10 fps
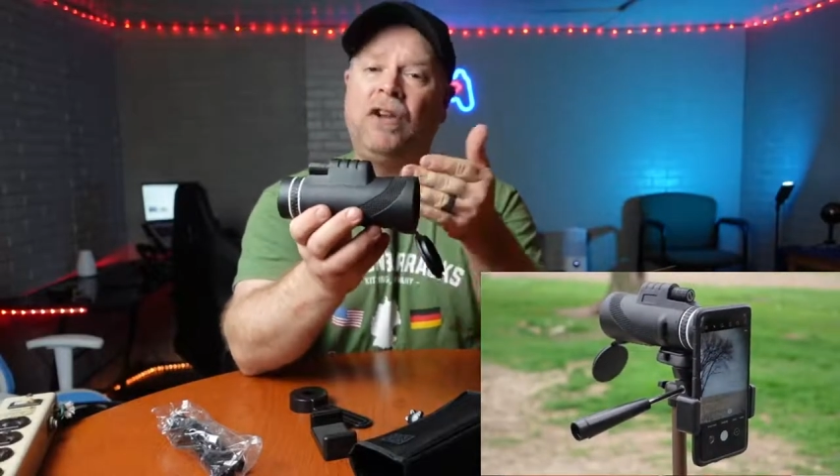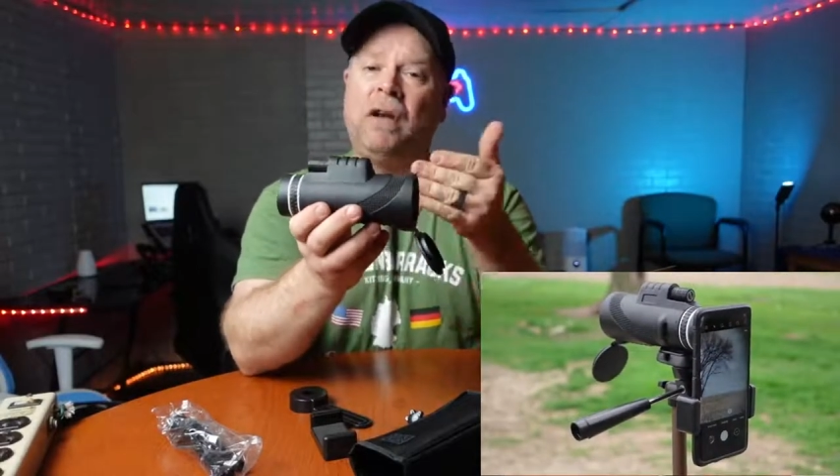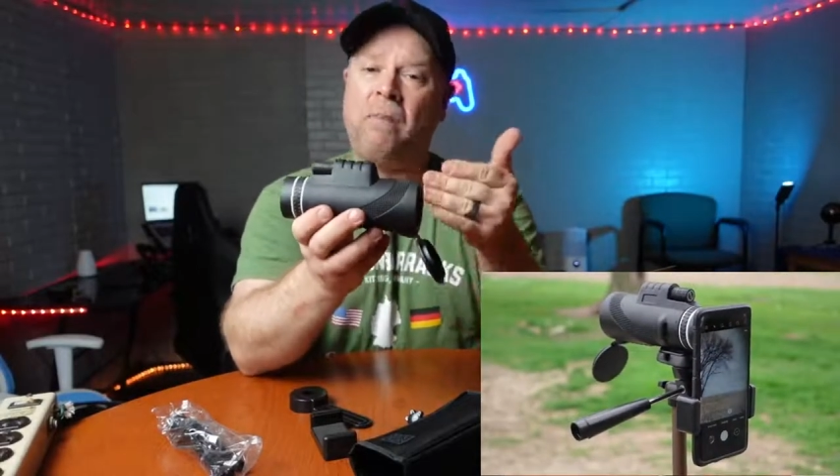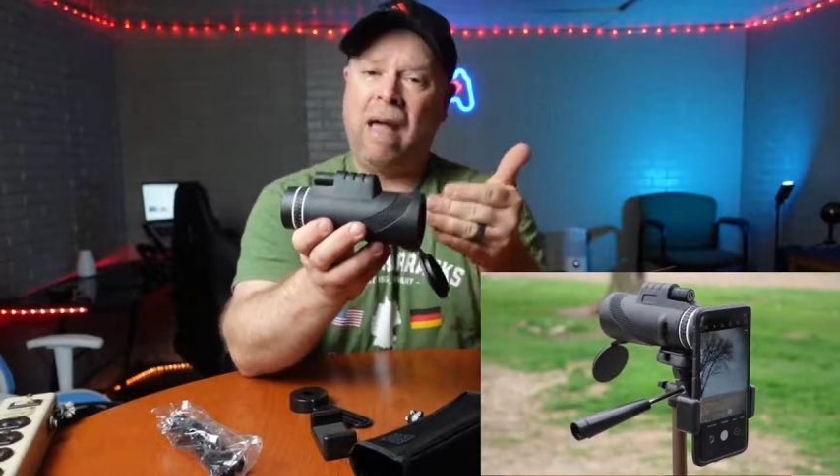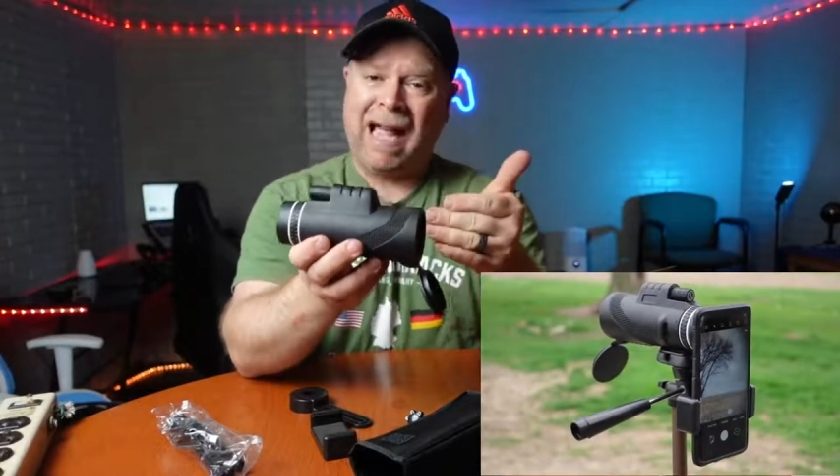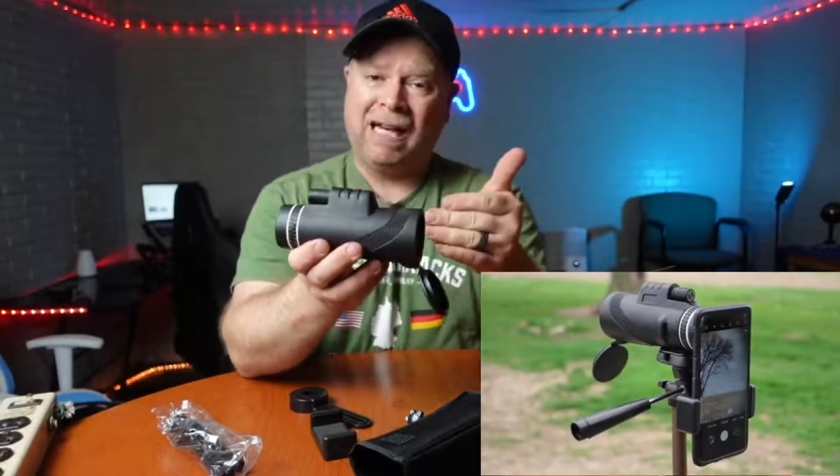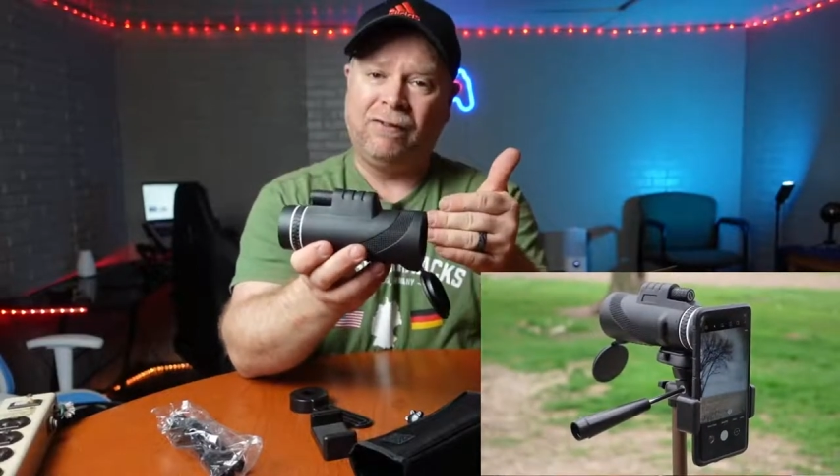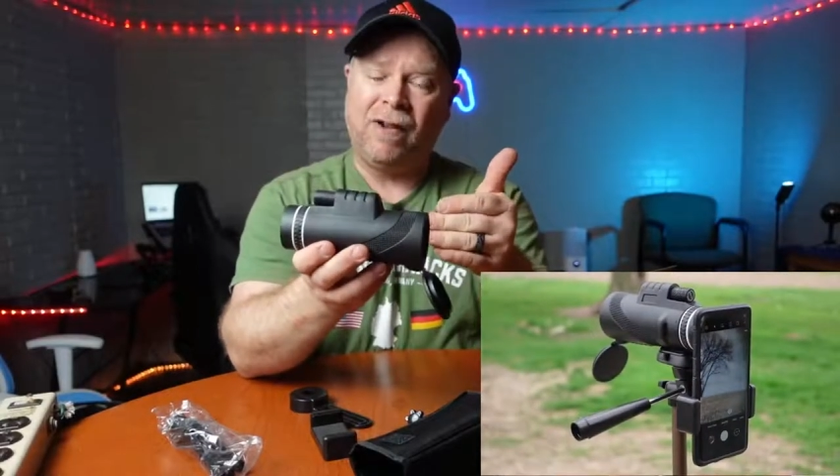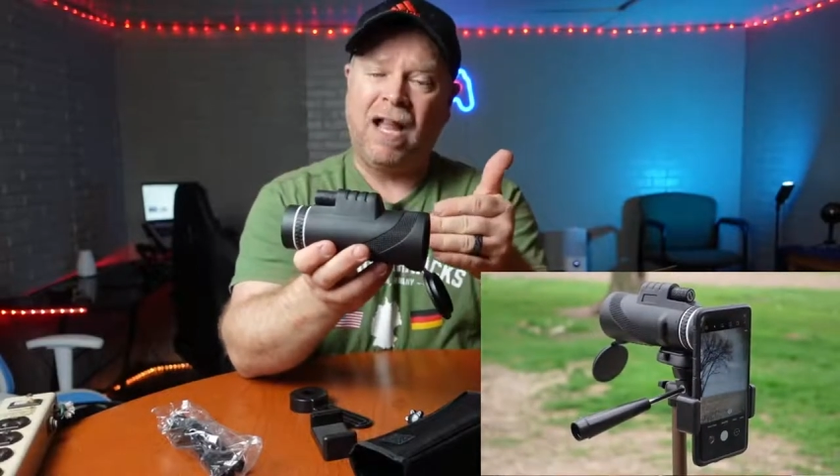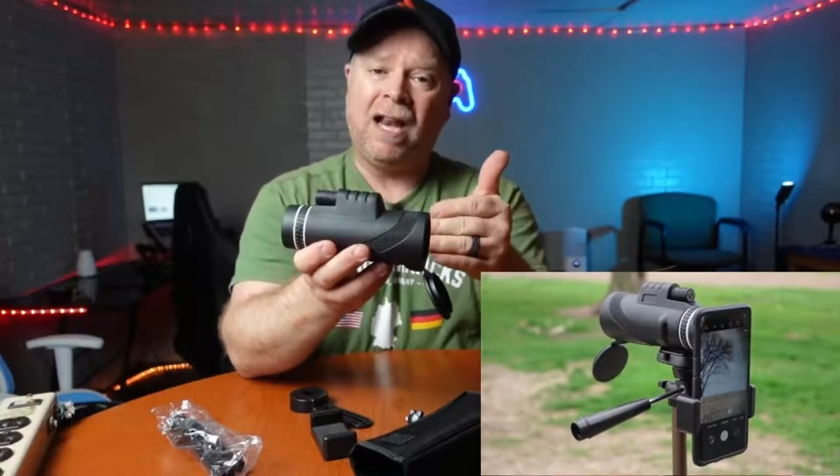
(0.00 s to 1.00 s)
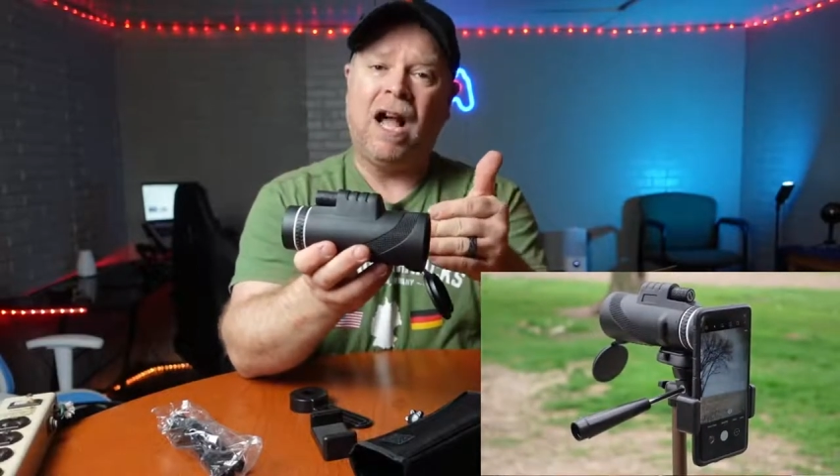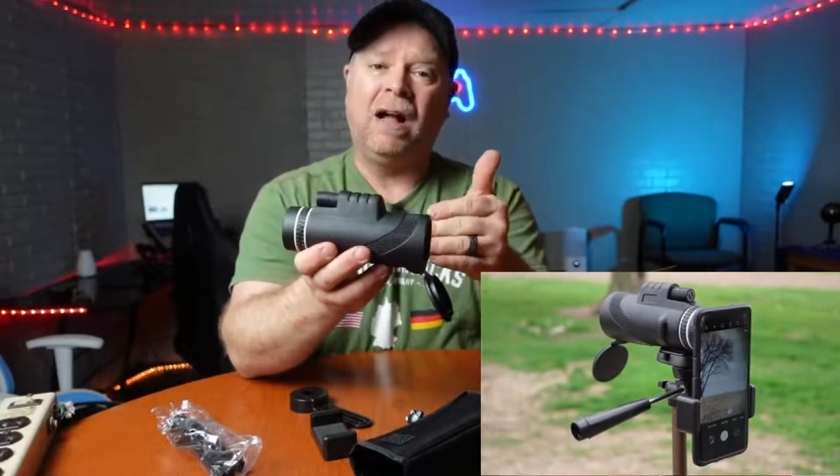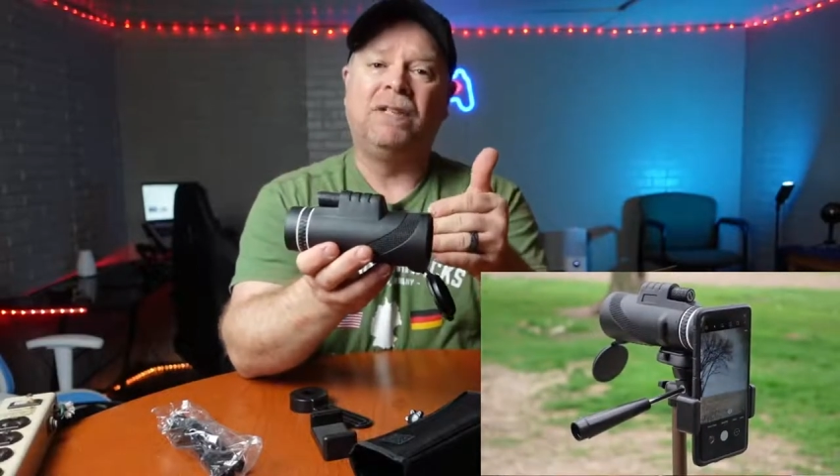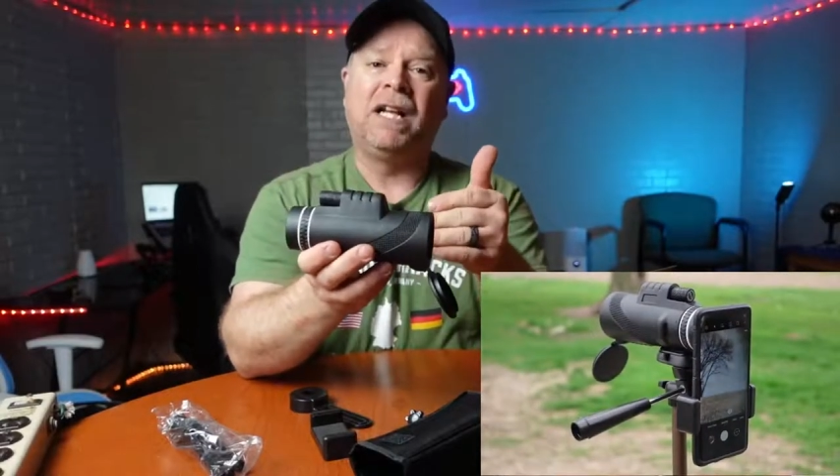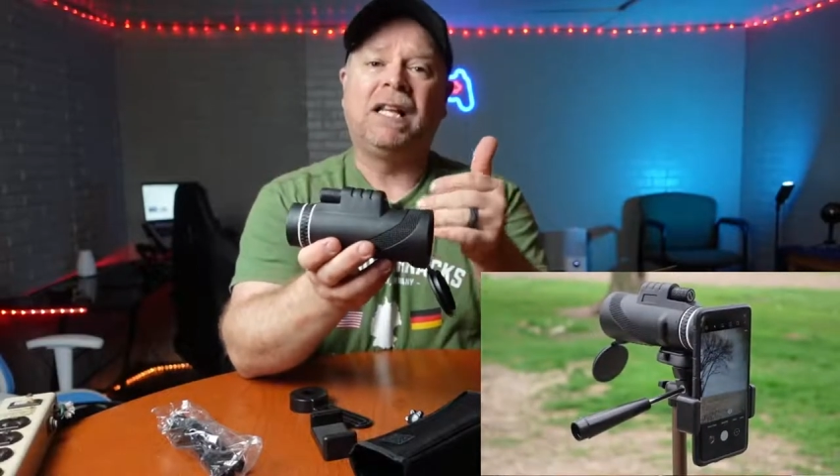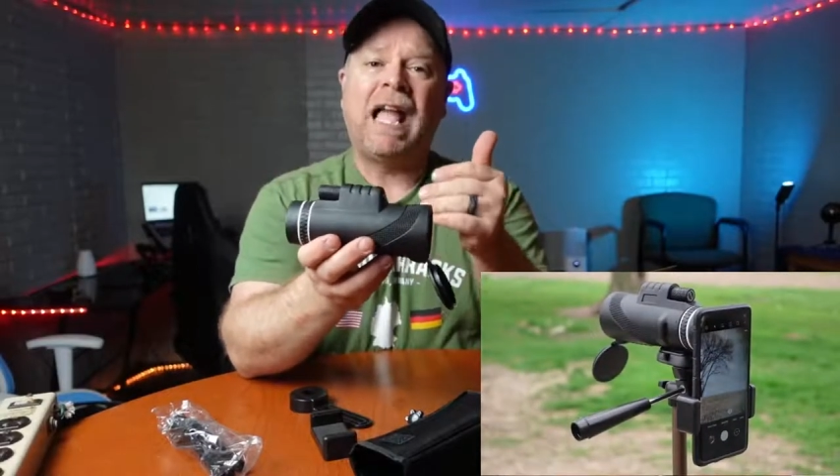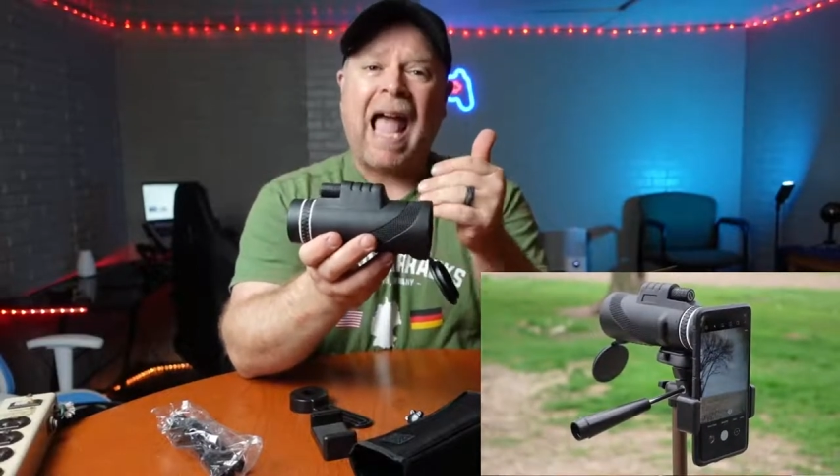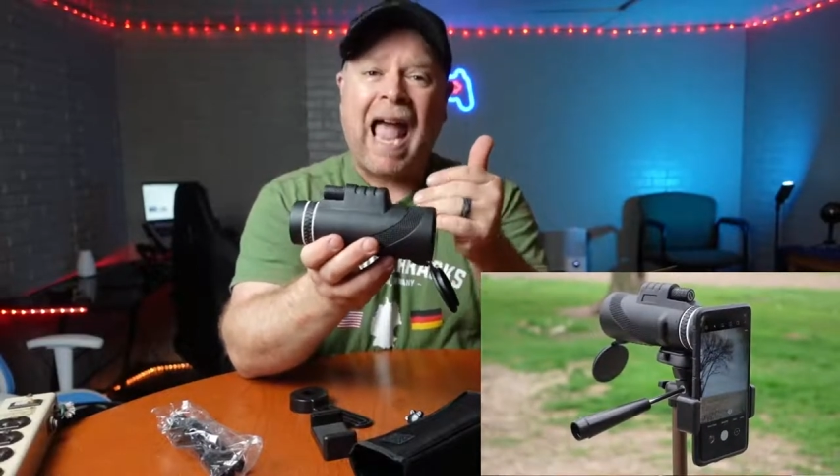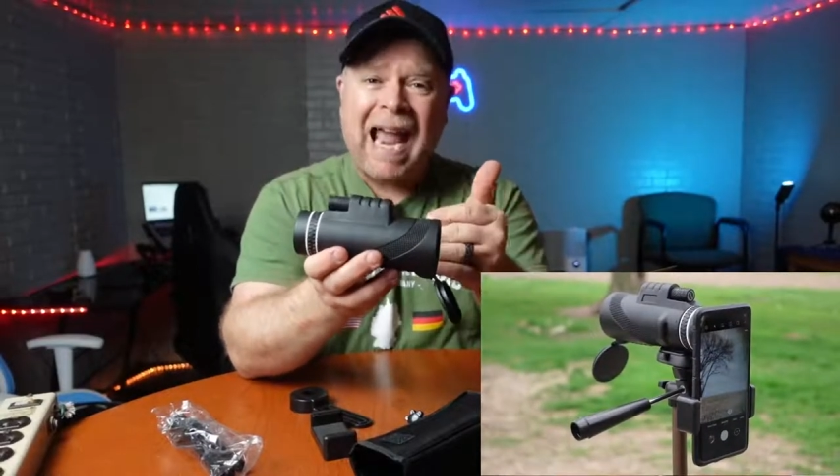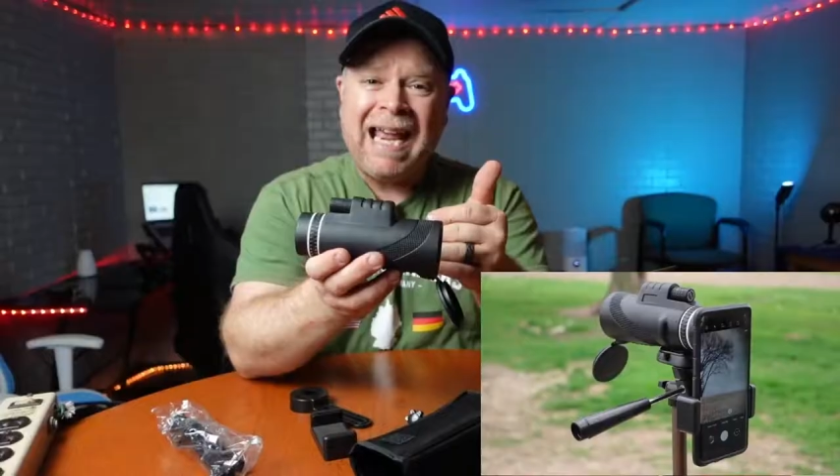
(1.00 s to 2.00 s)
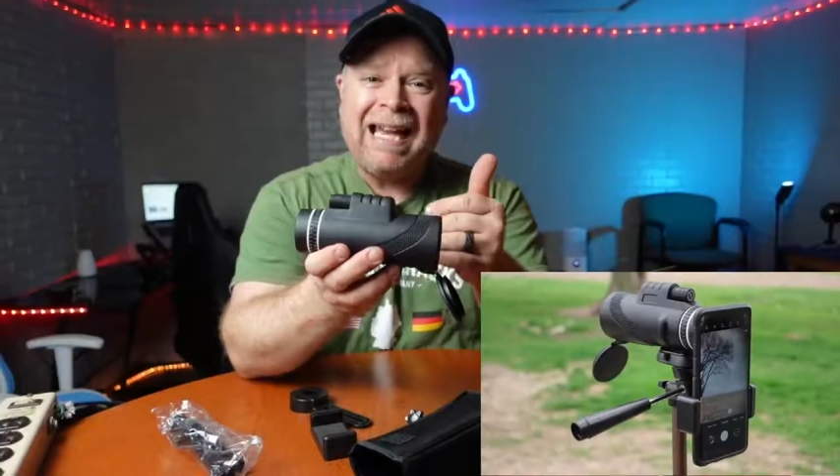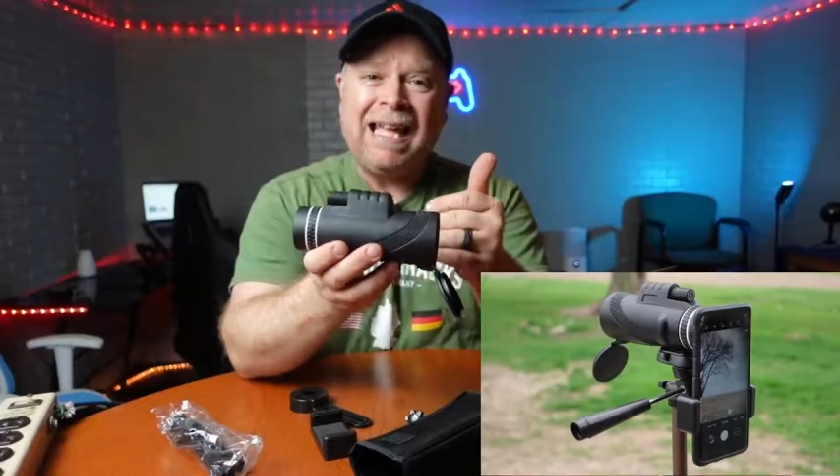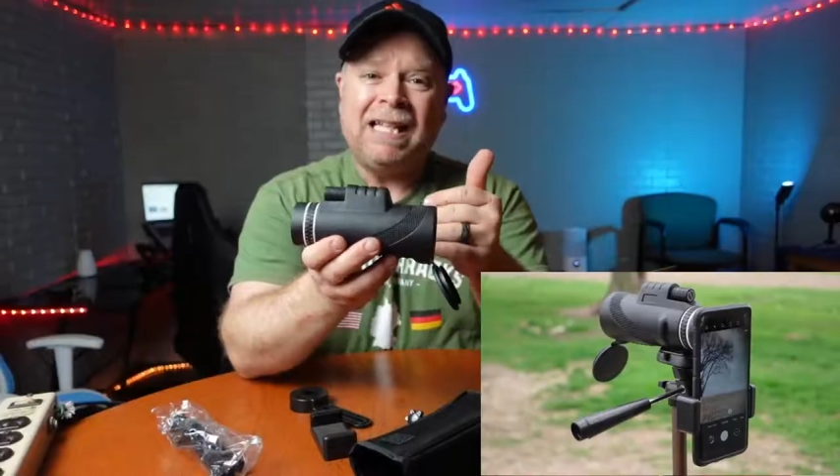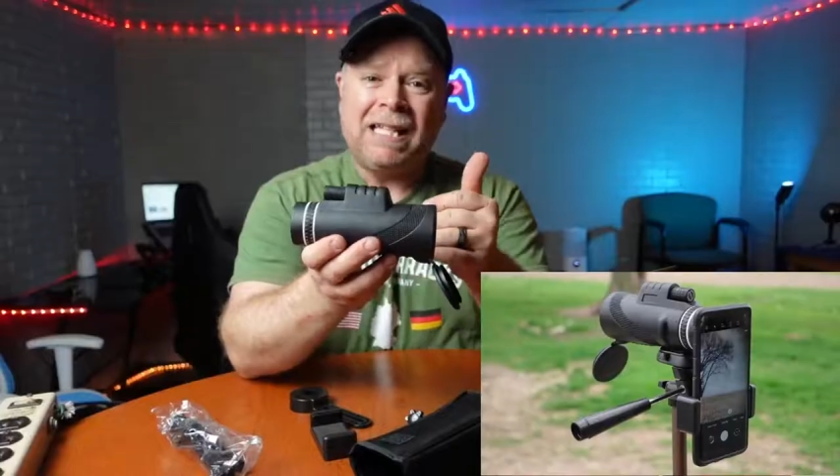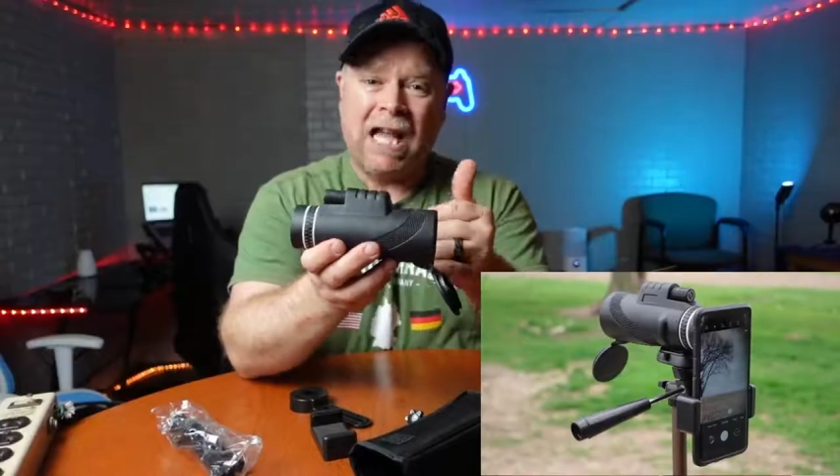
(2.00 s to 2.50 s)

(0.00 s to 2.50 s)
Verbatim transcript: you can magnify an object 80